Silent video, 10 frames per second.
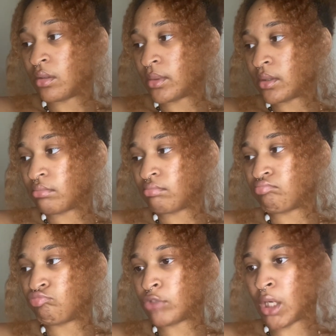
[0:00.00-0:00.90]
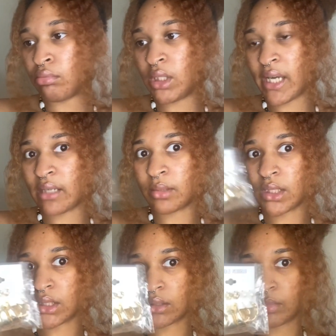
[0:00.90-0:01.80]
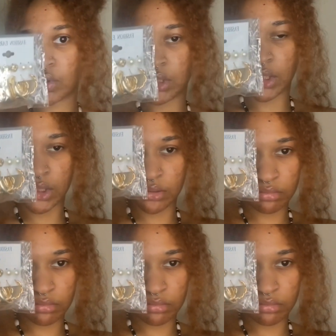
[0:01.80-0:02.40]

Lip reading: but I really got them because it's mostly